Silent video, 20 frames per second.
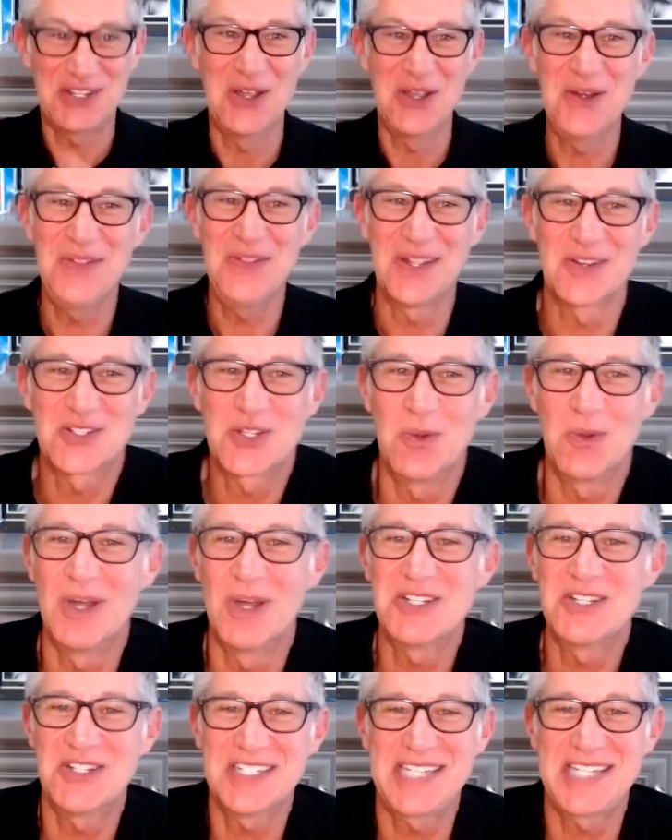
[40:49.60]
go there. So what
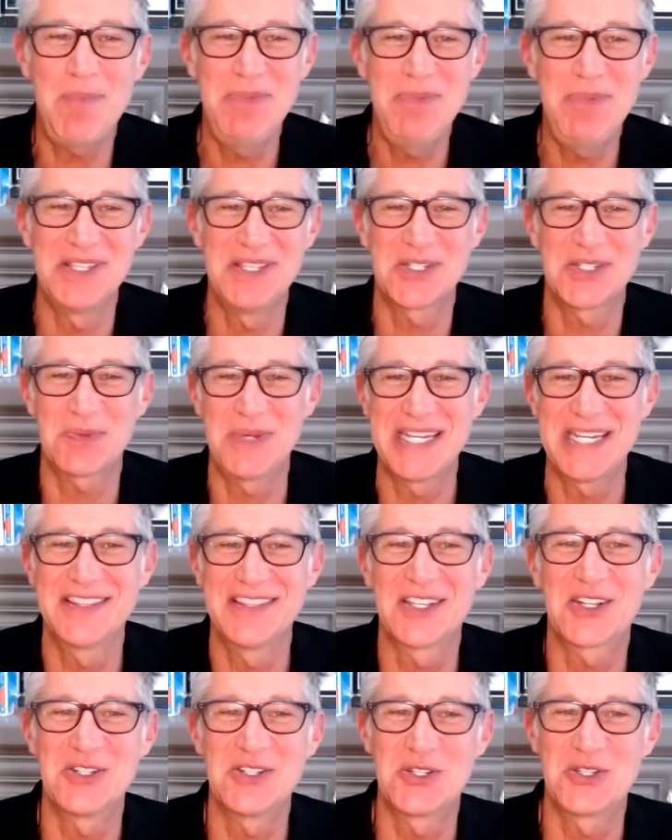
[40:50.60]
just happened this week in
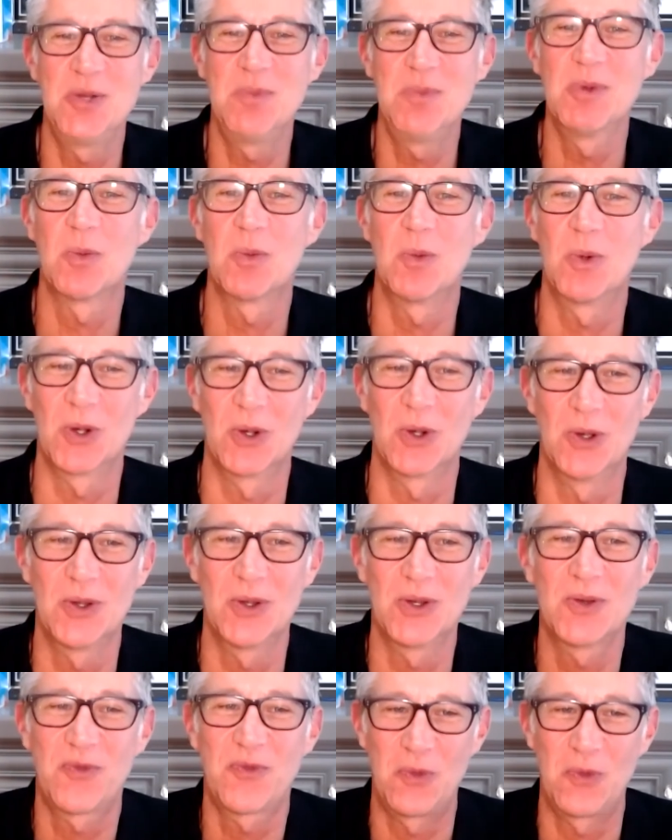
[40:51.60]
the consumer
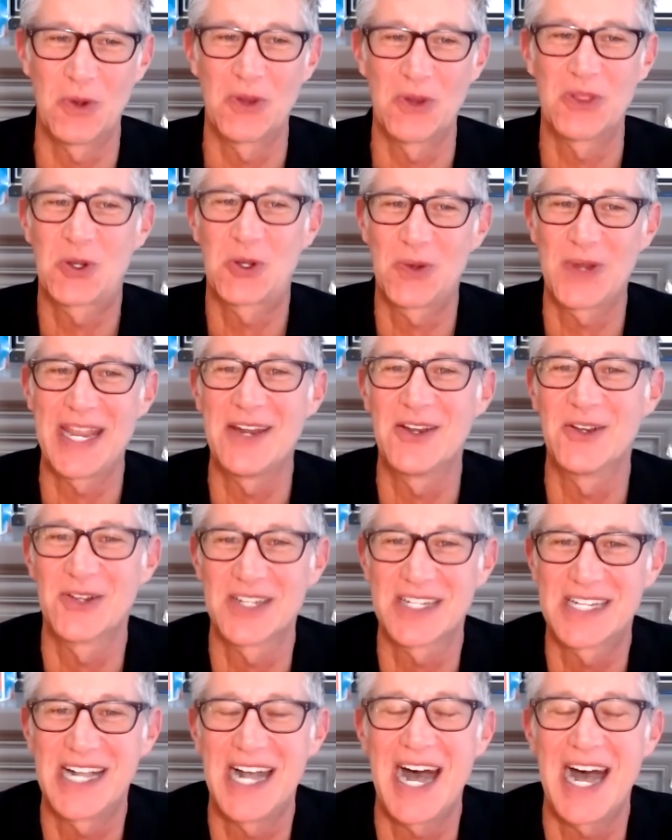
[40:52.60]
world for the creator
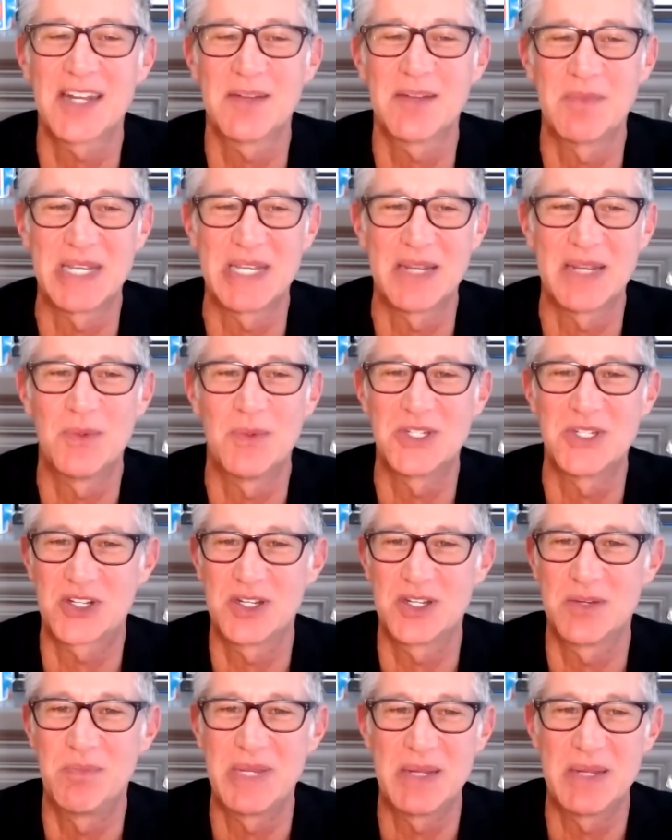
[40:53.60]
economy, which
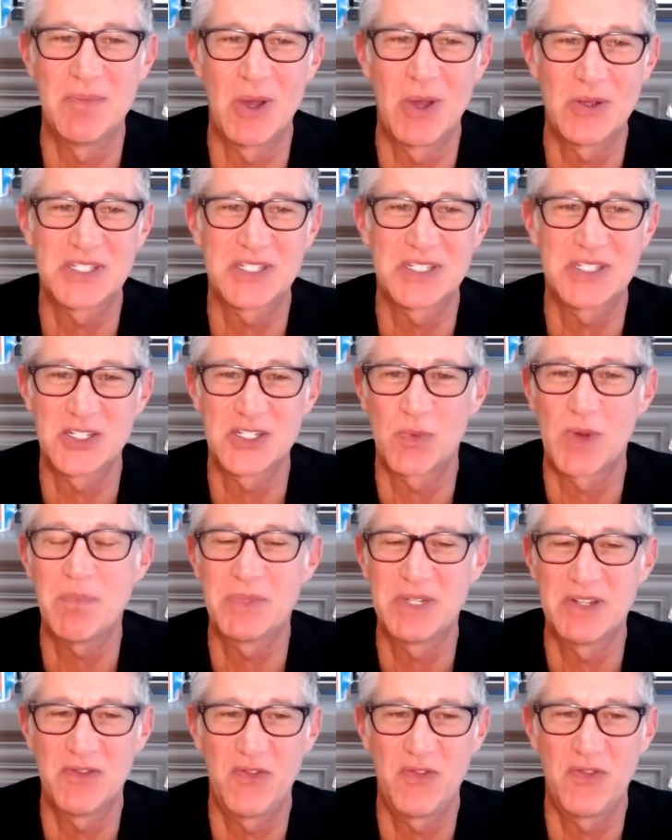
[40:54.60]
could be most
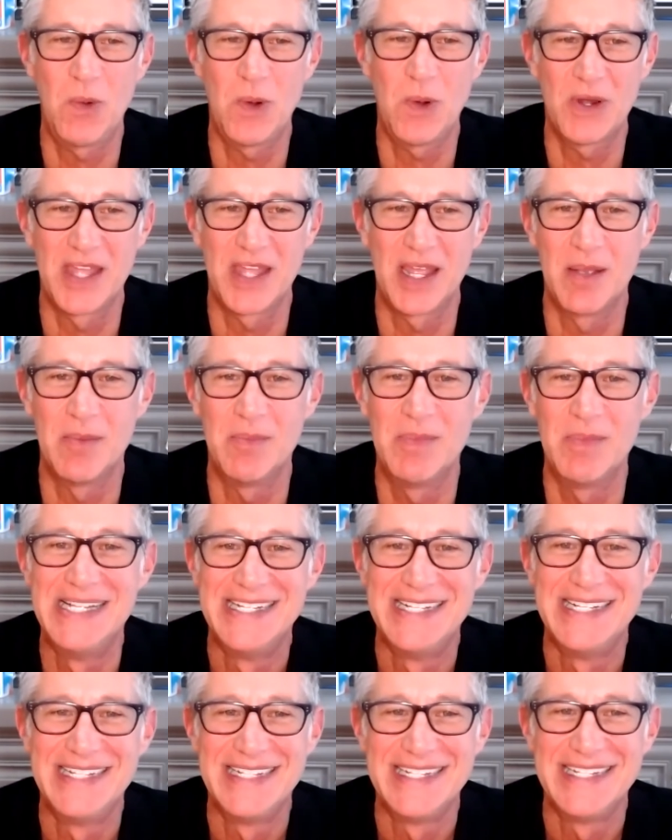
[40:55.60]
disruptive for them?
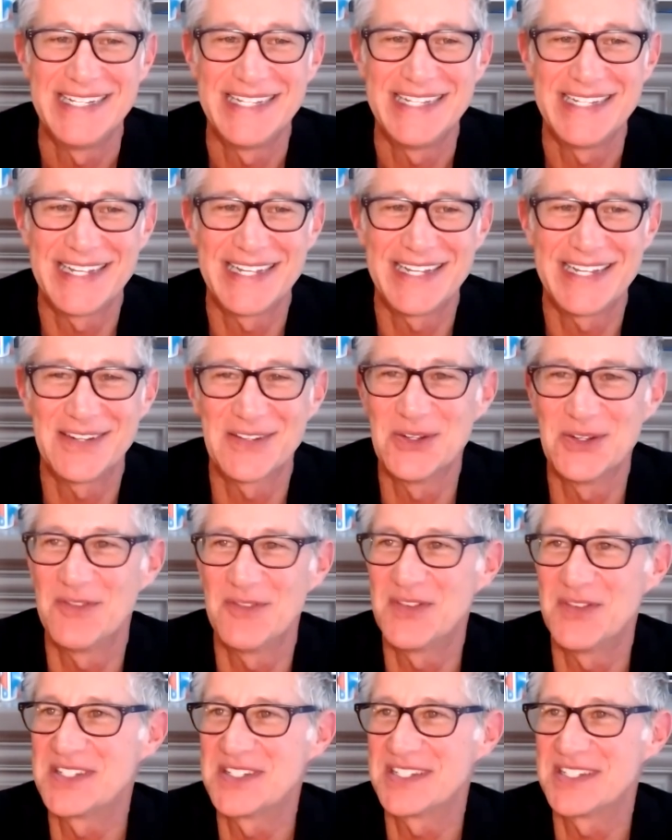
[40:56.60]
And I don't know if
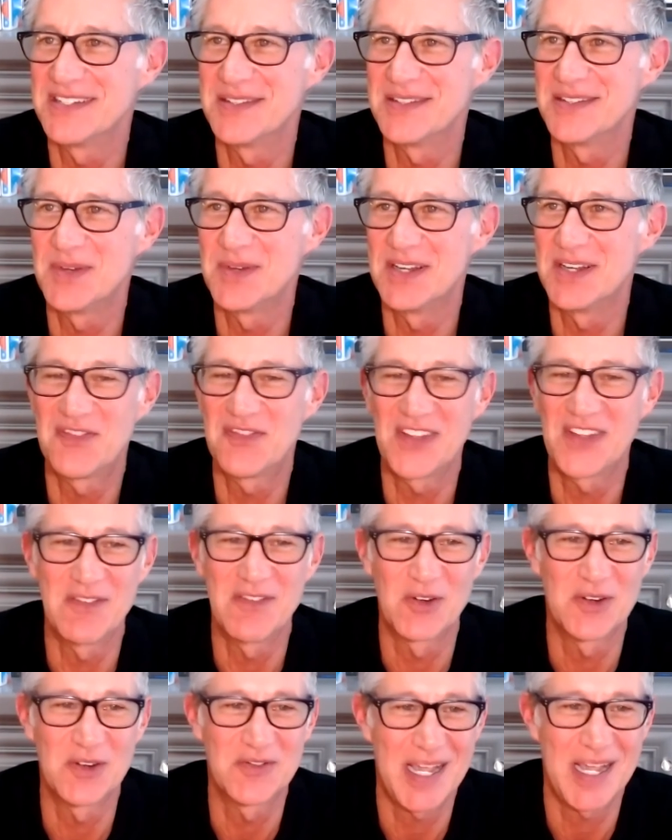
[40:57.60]
it's a
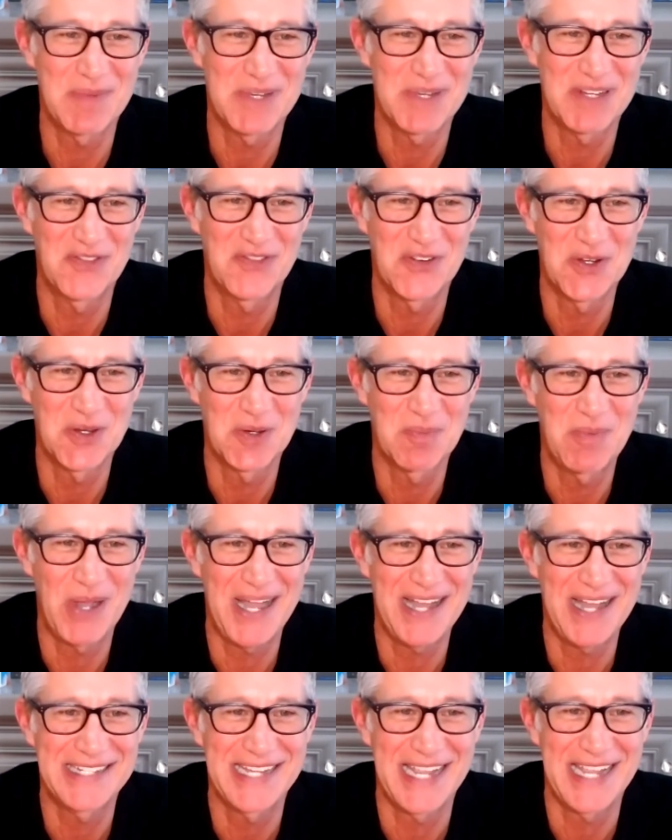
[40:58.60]
flavor of topic for your
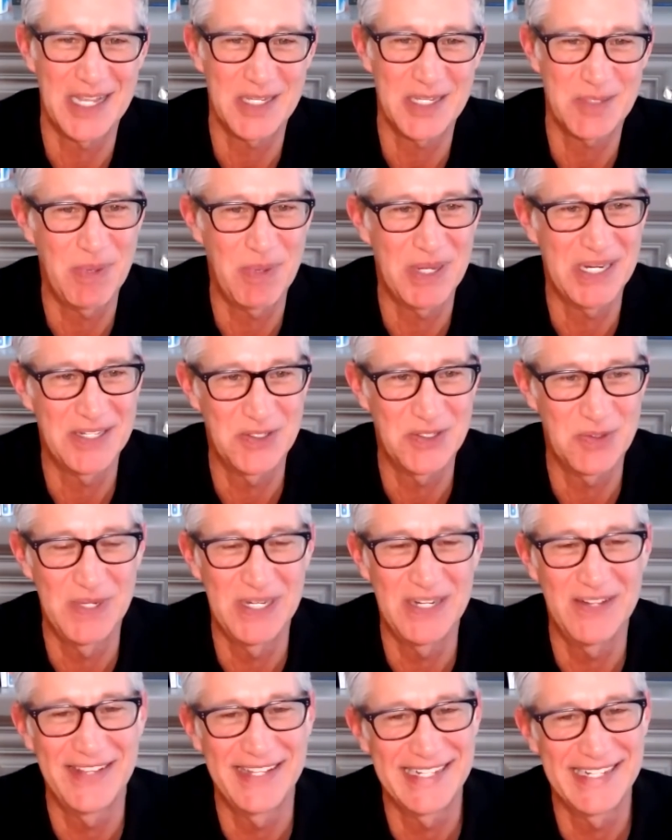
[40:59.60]
podcast, but it's
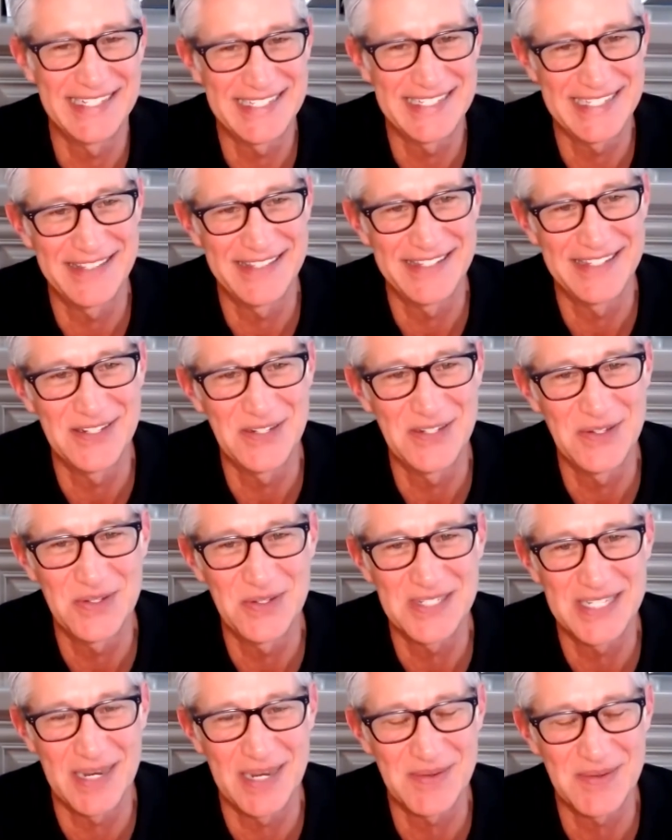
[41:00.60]
real and it's in the
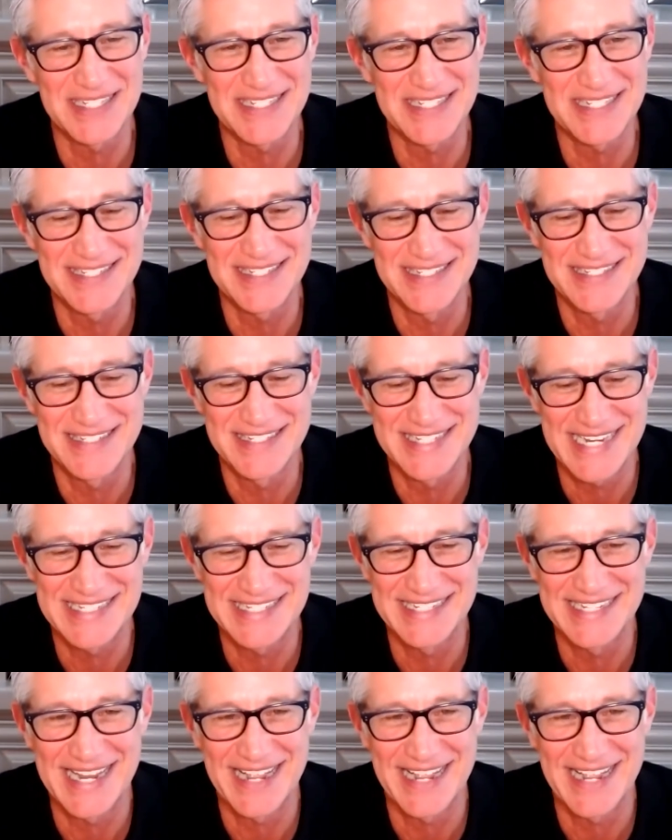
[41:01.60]
news. And I was listening to Jason